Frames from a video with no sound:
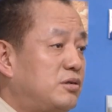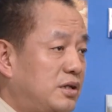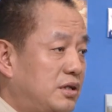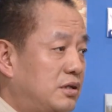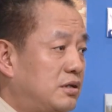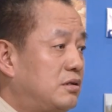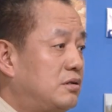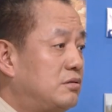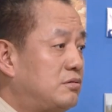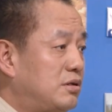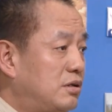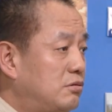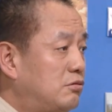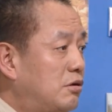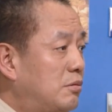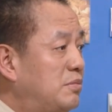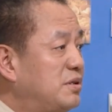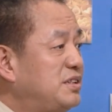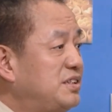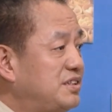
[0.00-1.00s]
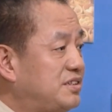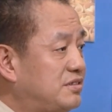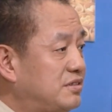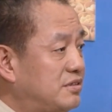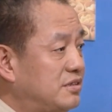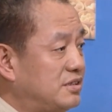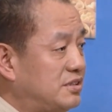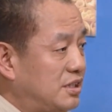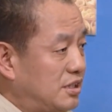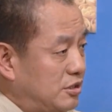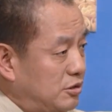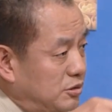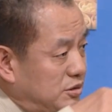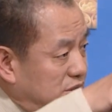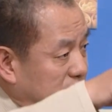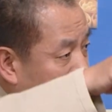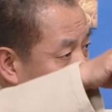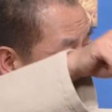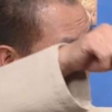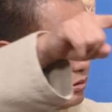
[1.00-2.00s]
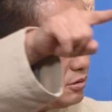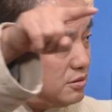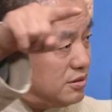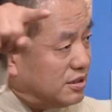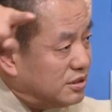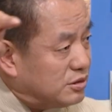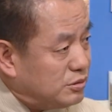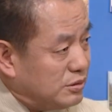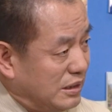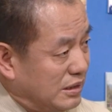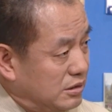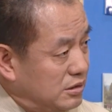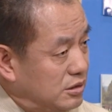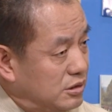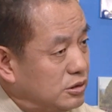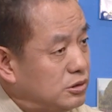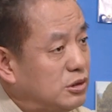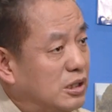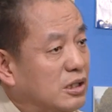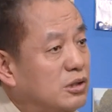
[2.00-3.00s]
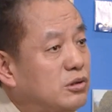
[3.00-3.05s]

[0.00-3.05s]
Knowing that most planets move in circles,